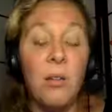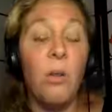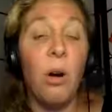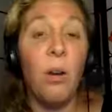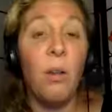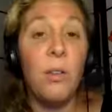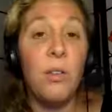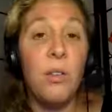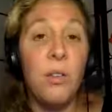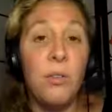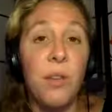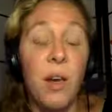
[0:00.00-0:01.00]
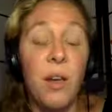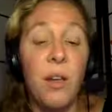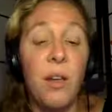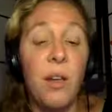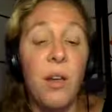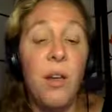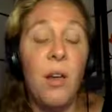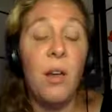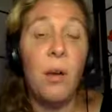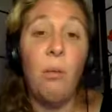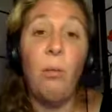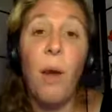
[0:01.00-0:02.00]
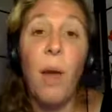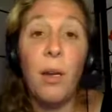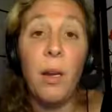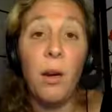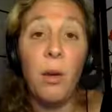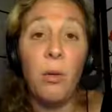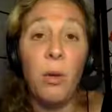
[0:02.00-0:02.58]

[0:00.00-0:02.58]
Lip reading: garlic to your diet, oregano.